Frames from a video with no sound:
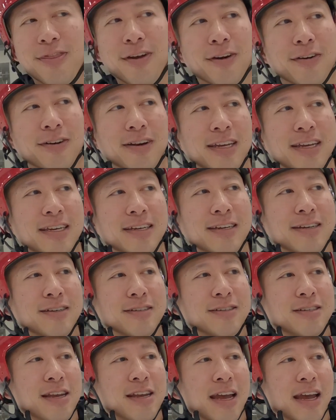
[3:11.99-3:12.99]
there
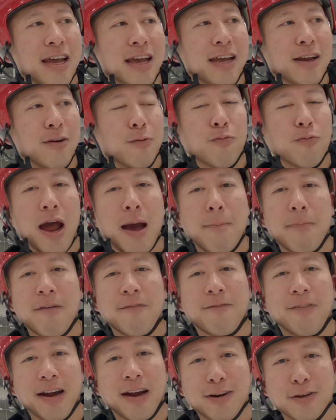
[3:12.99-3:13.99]
is a
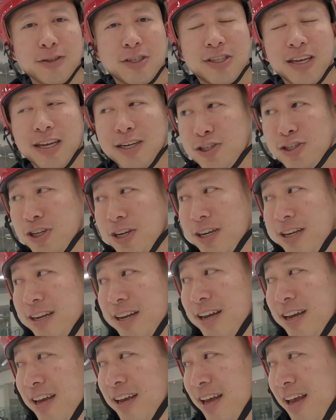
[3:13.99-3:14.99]
rapid fire station,